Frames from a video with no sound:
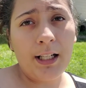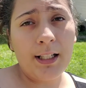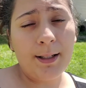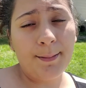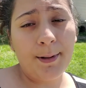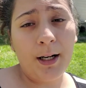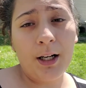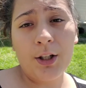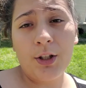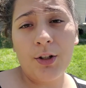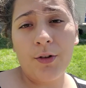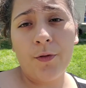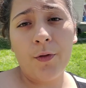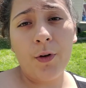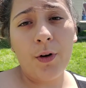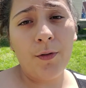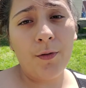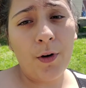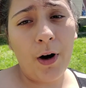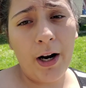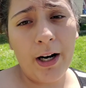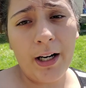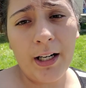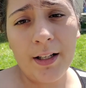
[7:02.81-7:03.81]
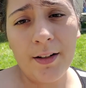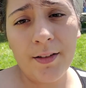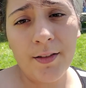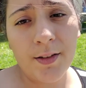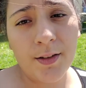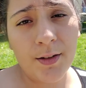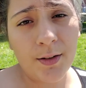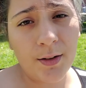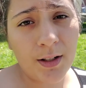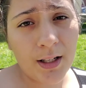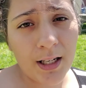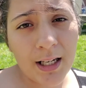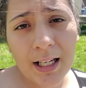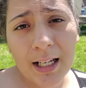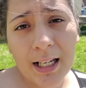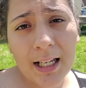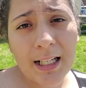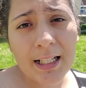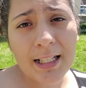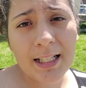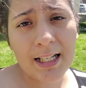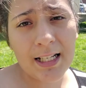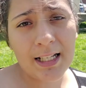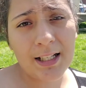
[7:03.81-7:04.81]
I'm not sure what variety of
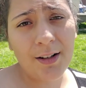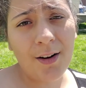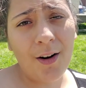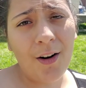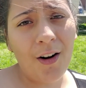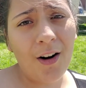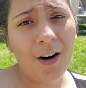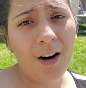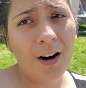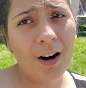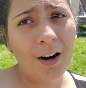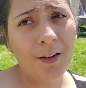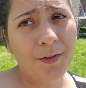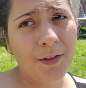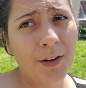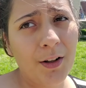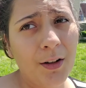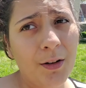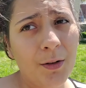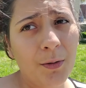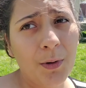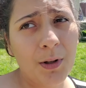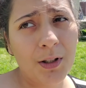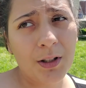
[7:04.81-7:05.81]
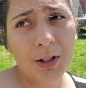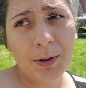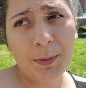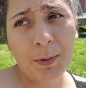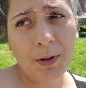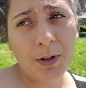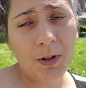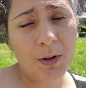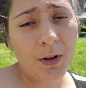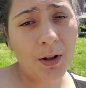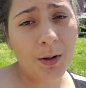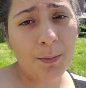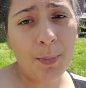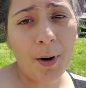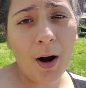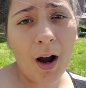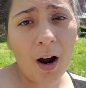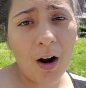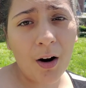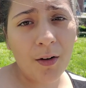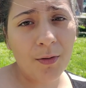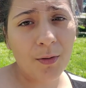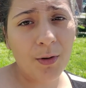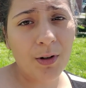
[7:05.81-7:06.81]
zucchinis these are, if they're the ones that are supposed to go in the
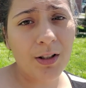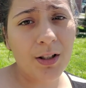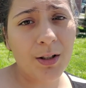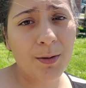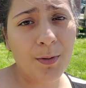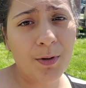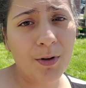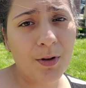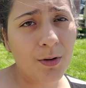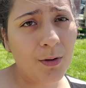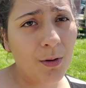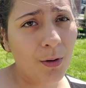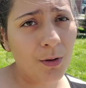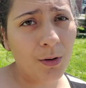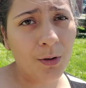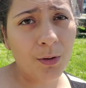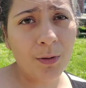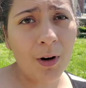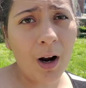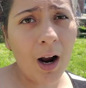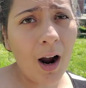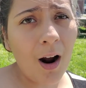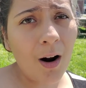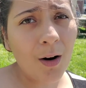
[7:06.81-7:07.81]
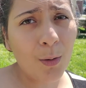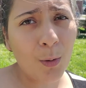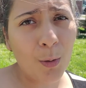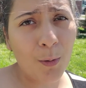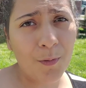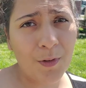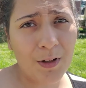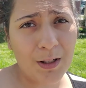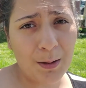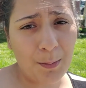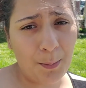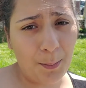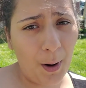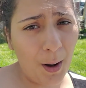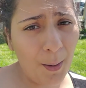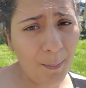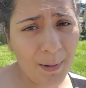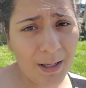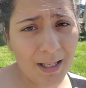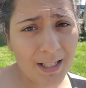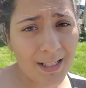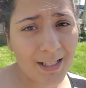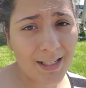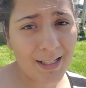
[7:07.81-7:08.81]
pot, or if the ones that are supposed to go on the ground, or if it's a
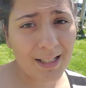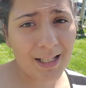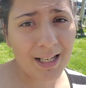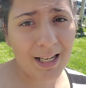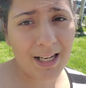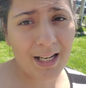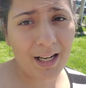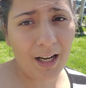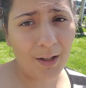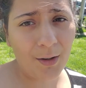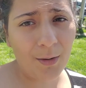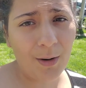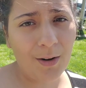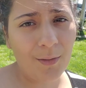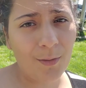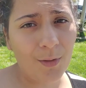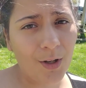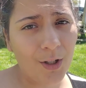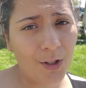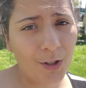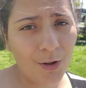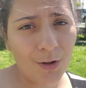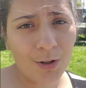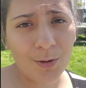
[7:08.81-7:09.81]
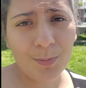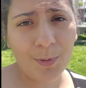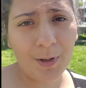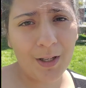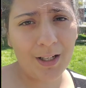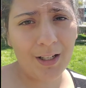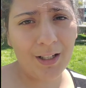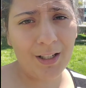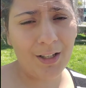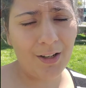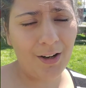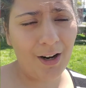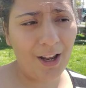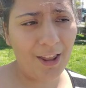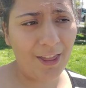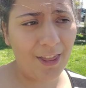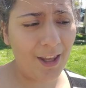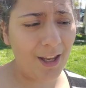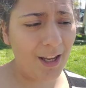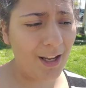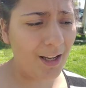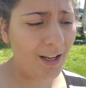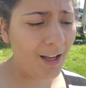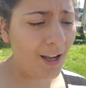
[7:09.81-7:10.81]
pumpkin seed. I know I have one of those planted in here, I
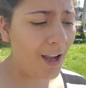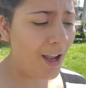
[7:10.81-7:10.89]
think.